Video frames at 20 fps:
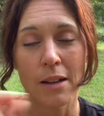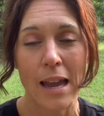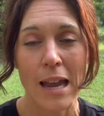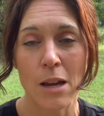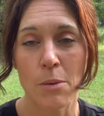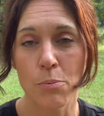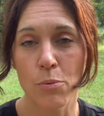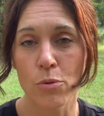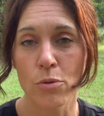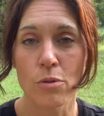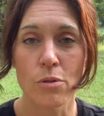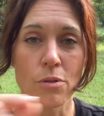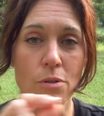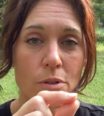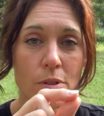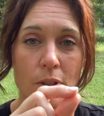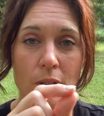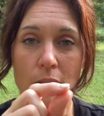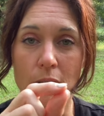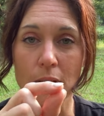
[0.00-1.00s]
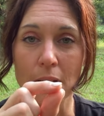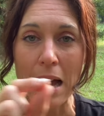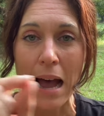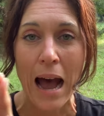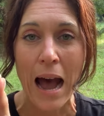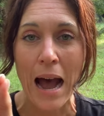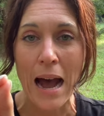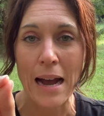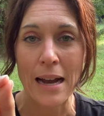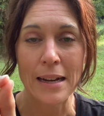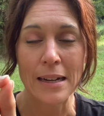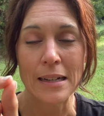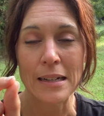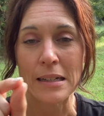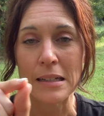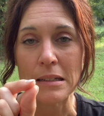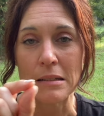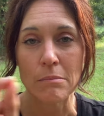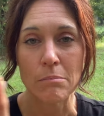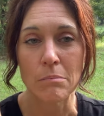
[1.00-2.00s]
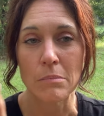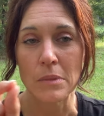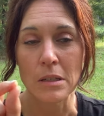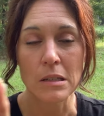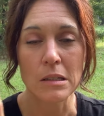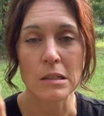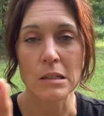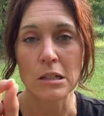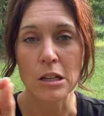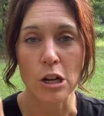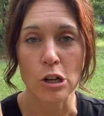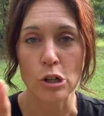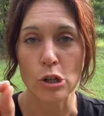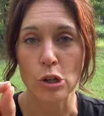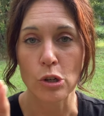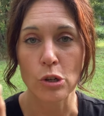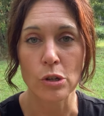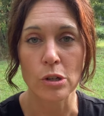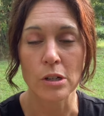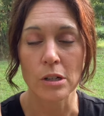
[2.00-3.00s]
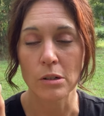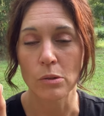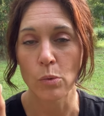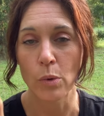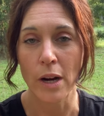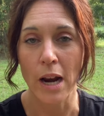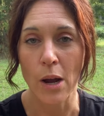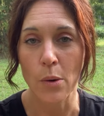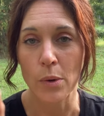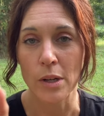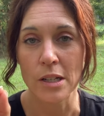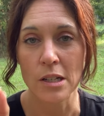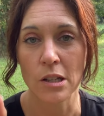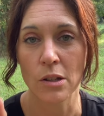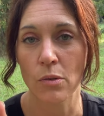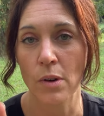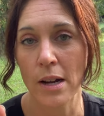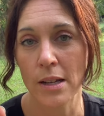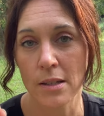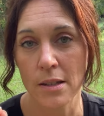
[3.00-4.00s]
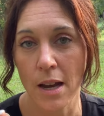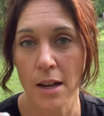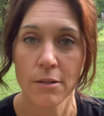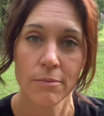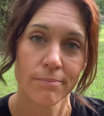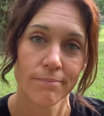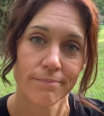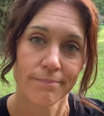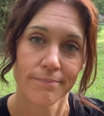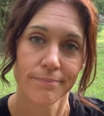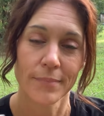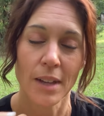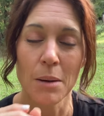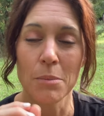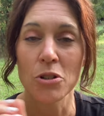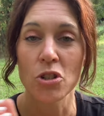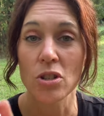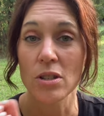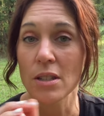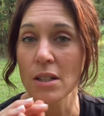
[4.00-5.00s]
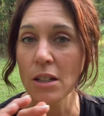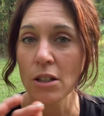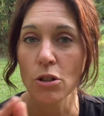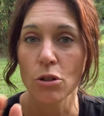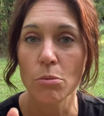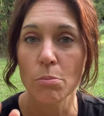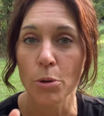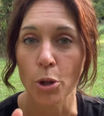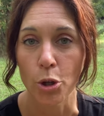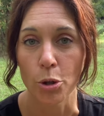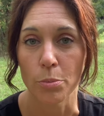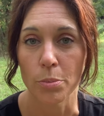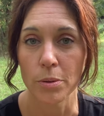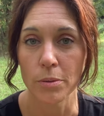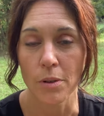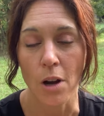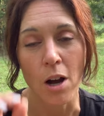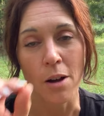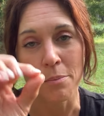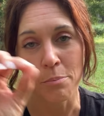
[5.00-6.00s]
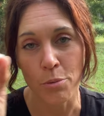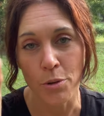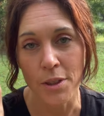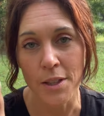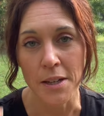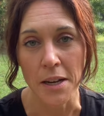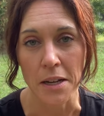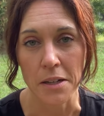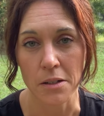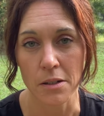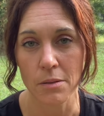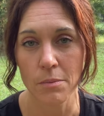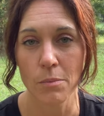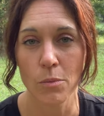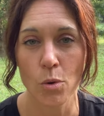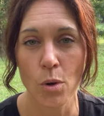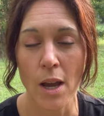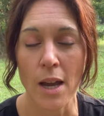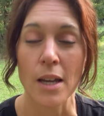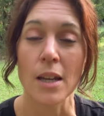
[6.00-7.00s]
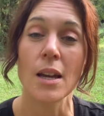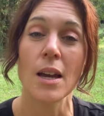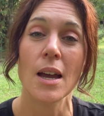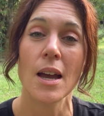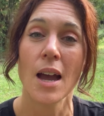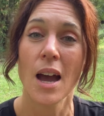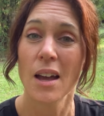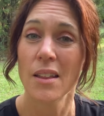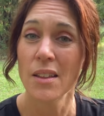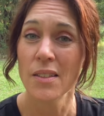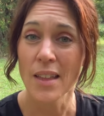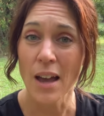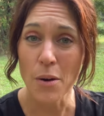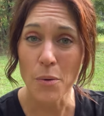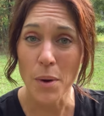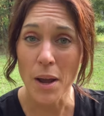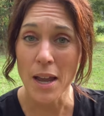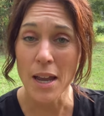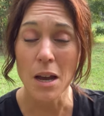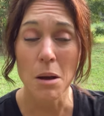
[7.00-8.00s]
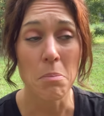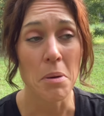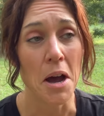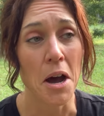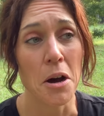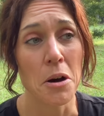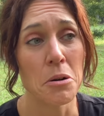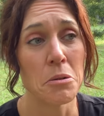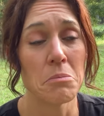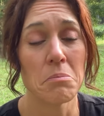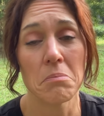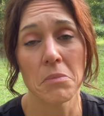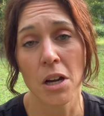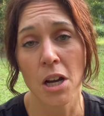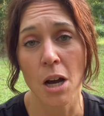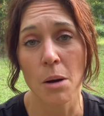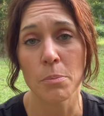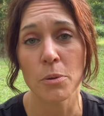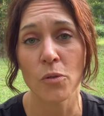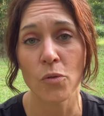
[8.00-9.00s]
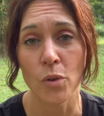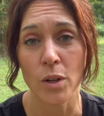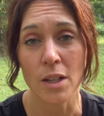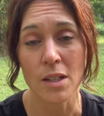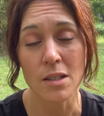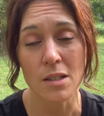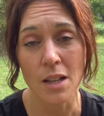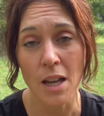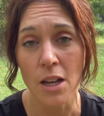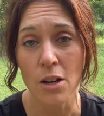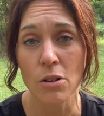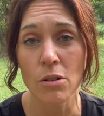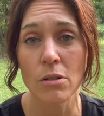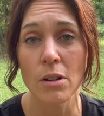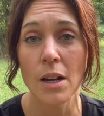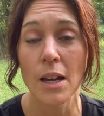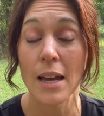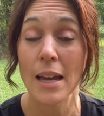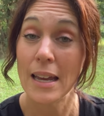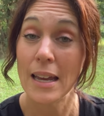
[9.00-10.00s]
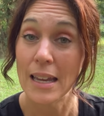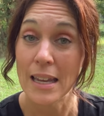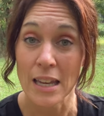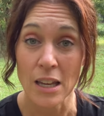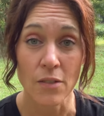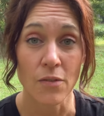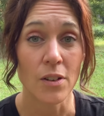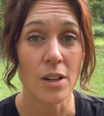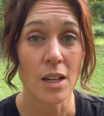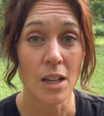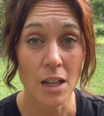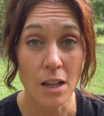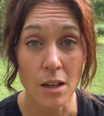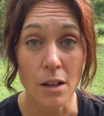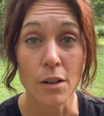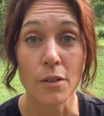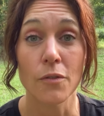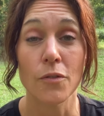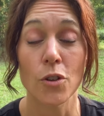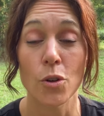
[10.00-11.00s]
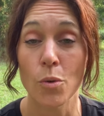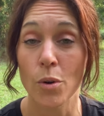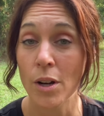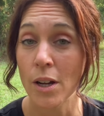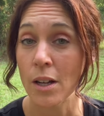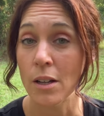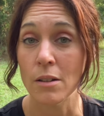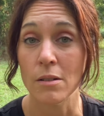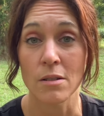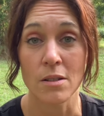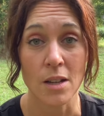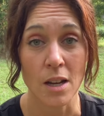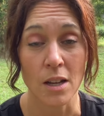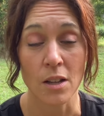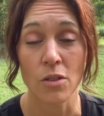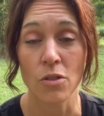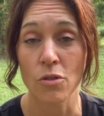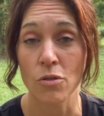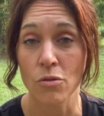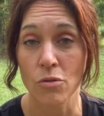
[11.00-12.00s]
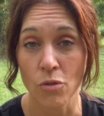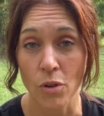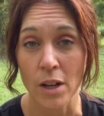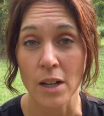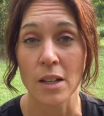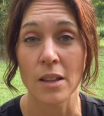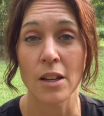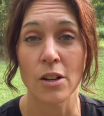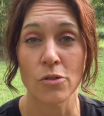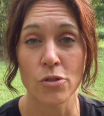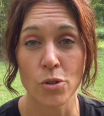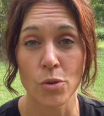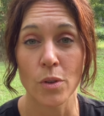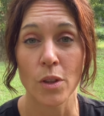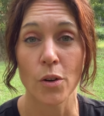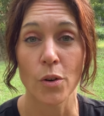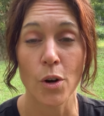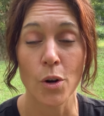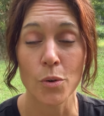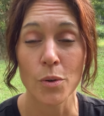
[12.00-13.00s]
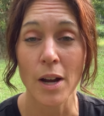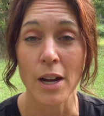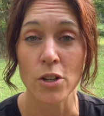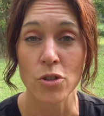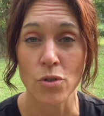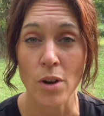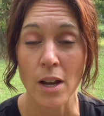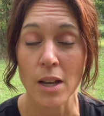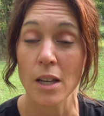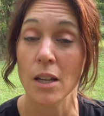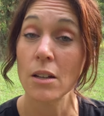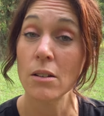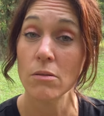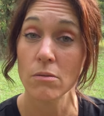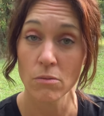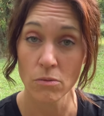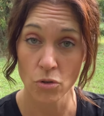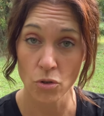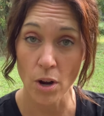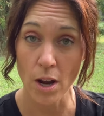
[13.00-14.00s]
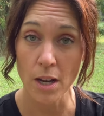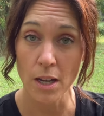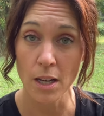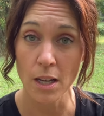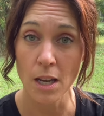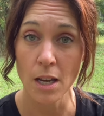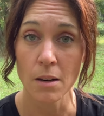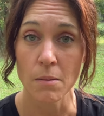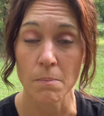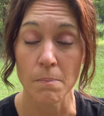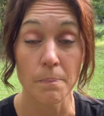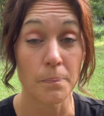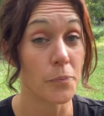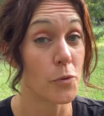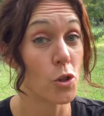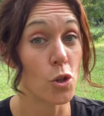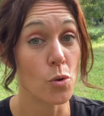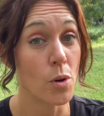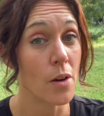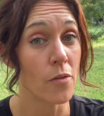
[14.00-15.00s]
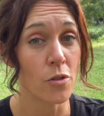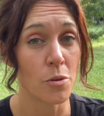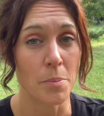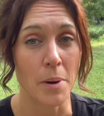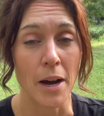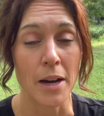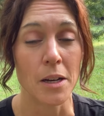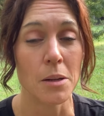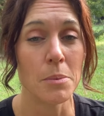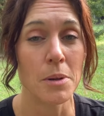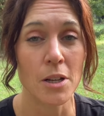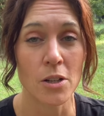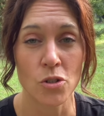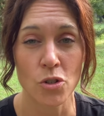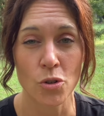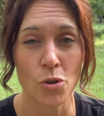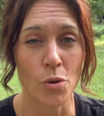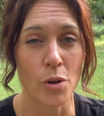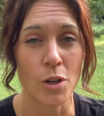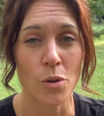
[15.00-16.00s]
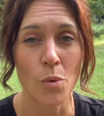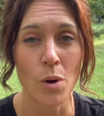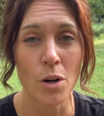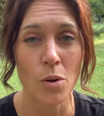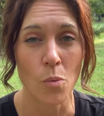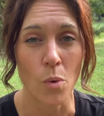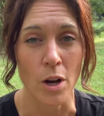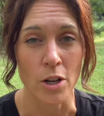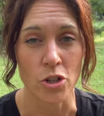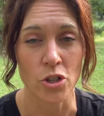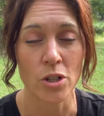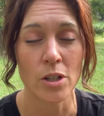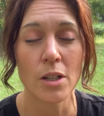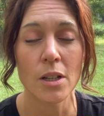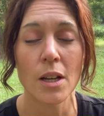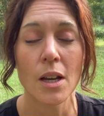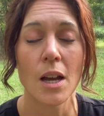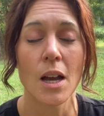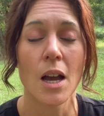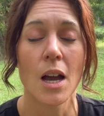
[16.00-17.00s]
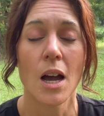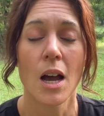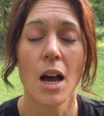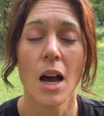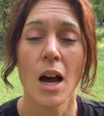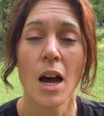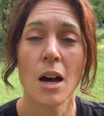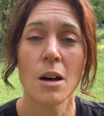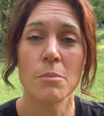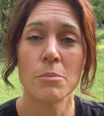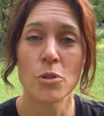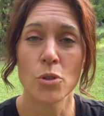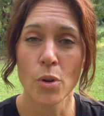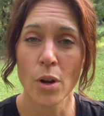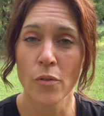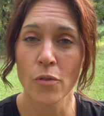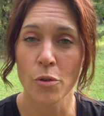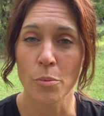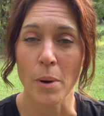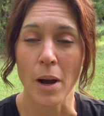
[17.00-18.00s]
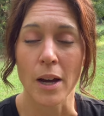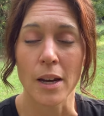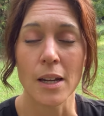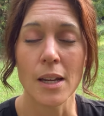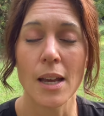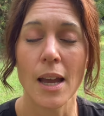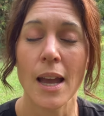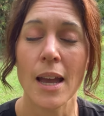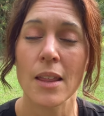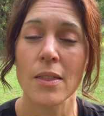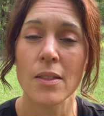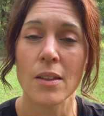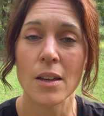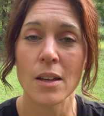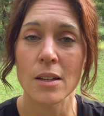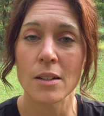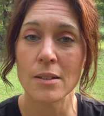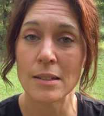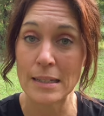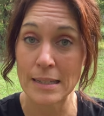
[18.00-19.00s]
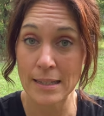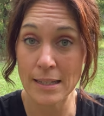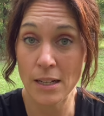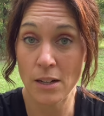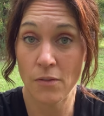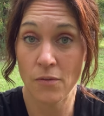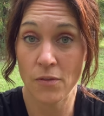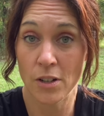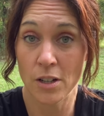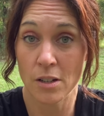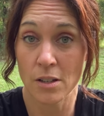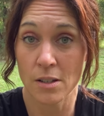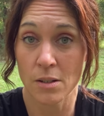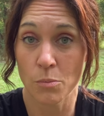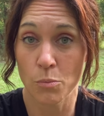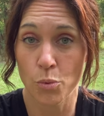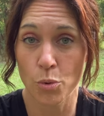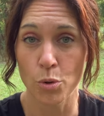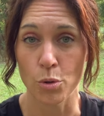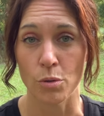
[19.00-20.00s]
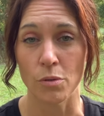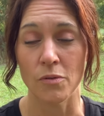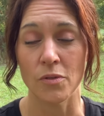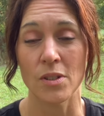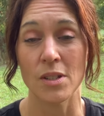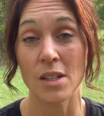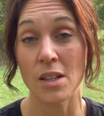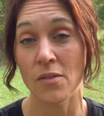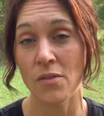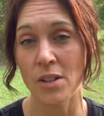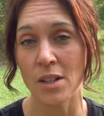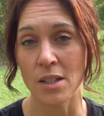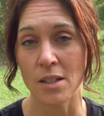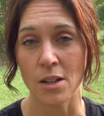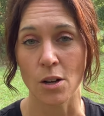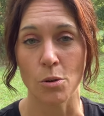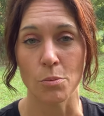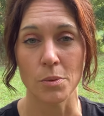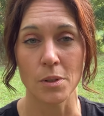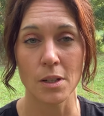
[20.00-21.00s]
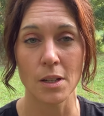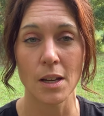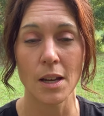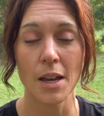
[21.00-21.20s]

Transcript: April's, I stuttered when I went to the right side. I mean, just a little blurb and put the date okay? And then that way, about a couple of weeks later, even if you are in second, third grade and they are doing their own eye tracking, track it again. Do everybody because you're going to want to watch it. Um, do everybody and then see if it is improved, see if it has helped.